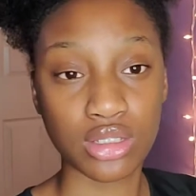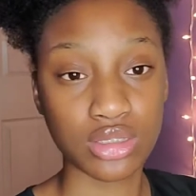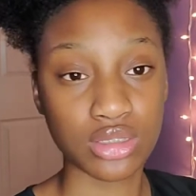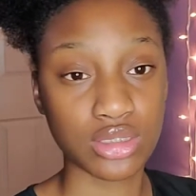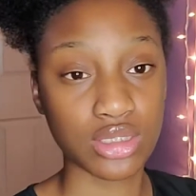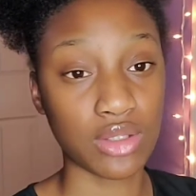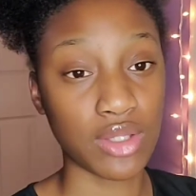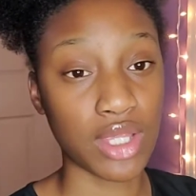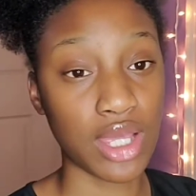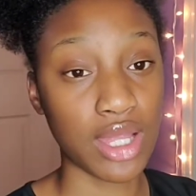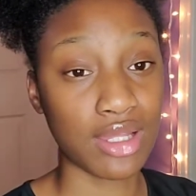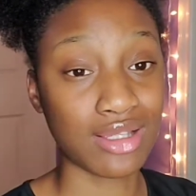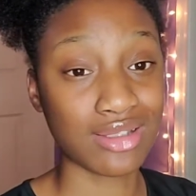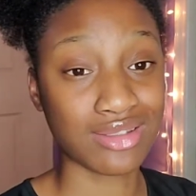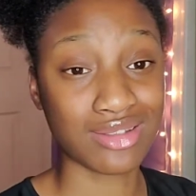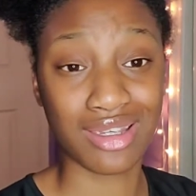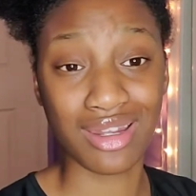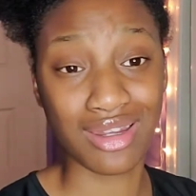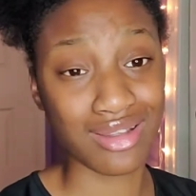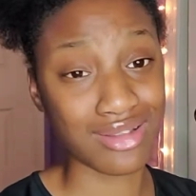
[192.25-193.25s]
so yeah, let's
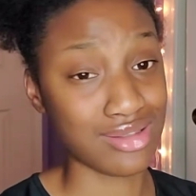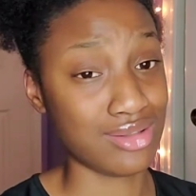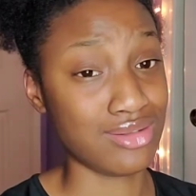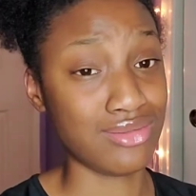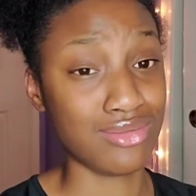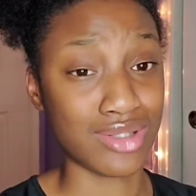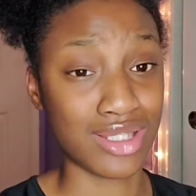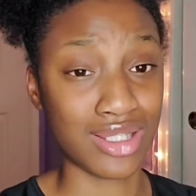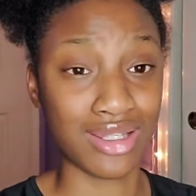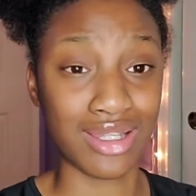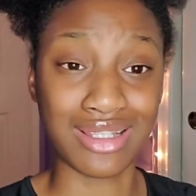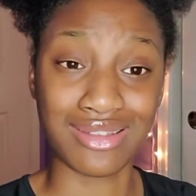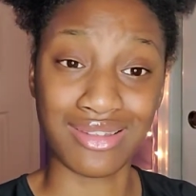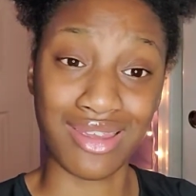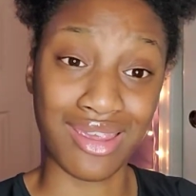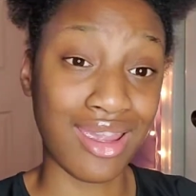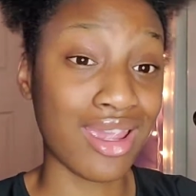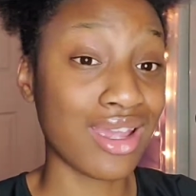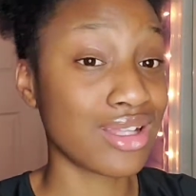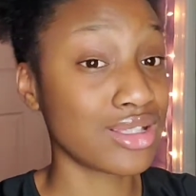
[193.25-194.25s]
get into it. Let's
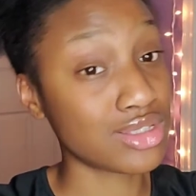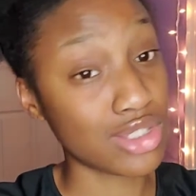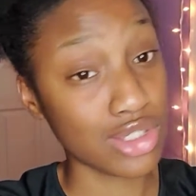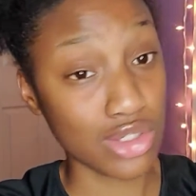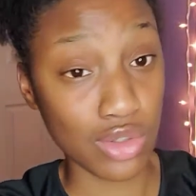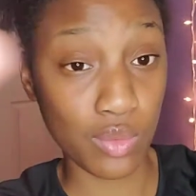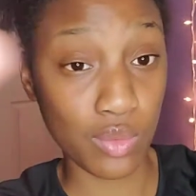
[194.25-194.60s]
get into